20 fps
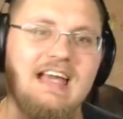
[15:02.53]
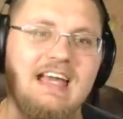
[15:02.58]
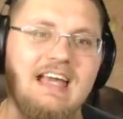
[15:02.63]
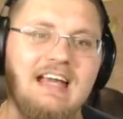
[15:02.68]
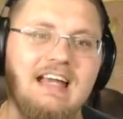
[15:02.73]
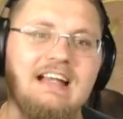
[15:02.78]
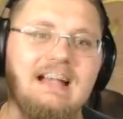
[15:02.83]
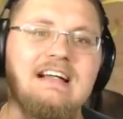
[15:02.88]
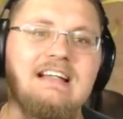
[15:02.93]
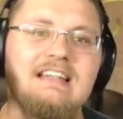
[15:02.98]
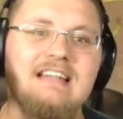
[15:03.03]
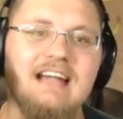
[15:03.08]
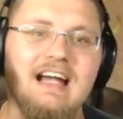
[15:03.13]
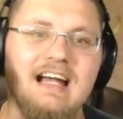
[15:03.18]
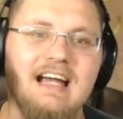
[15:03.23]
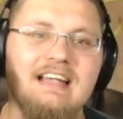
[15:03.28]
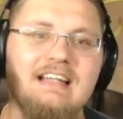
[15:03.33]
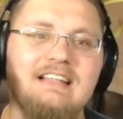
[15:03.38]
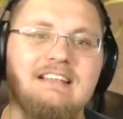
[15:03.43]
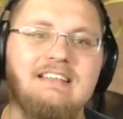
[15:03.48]
8,
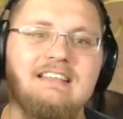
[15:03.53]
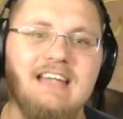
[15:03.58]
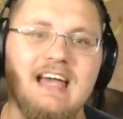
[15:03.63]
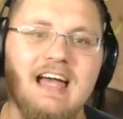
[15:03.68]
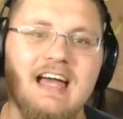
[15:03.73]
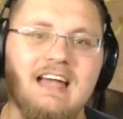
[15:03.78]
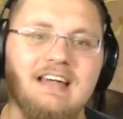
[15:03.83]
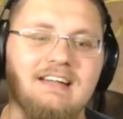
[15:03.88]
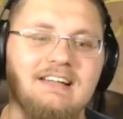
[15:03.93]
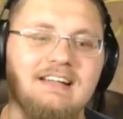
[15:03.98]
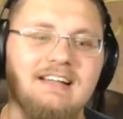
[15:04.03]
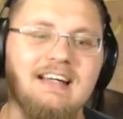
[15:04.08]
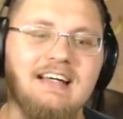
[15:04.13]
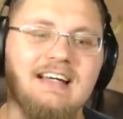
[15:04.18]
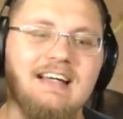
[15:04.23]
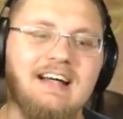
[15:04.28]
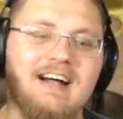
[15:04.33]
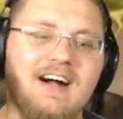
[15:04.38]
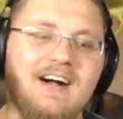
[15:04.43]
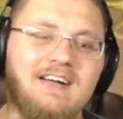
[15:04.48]
9, 10.
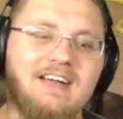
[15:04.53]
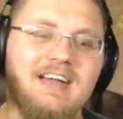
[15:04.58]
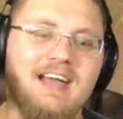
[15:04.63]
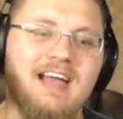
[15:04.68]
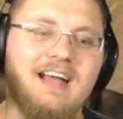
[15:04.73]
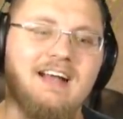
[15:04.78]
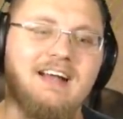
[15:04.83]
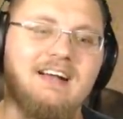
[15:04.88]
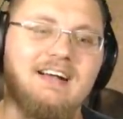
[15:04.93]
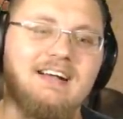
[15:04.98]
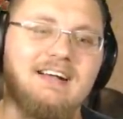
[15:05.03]
Okay.